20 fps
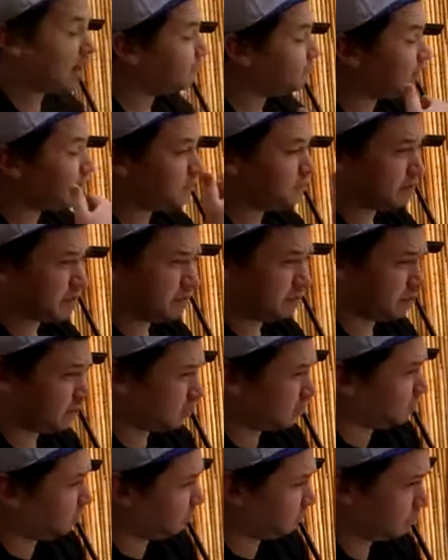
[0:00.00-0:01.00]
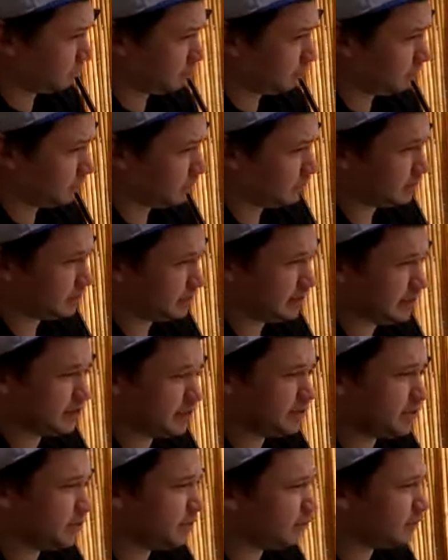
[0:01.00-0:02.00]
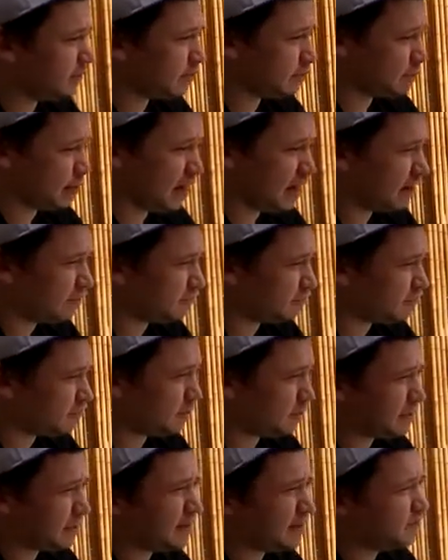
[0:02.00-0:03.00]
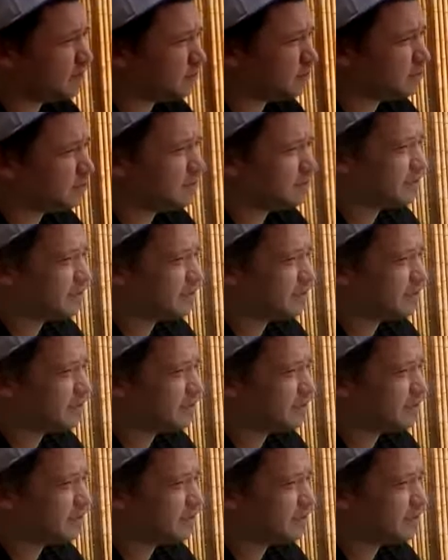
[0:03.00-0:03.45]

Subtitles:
have had people up from London, you know, we have for the Panto, we've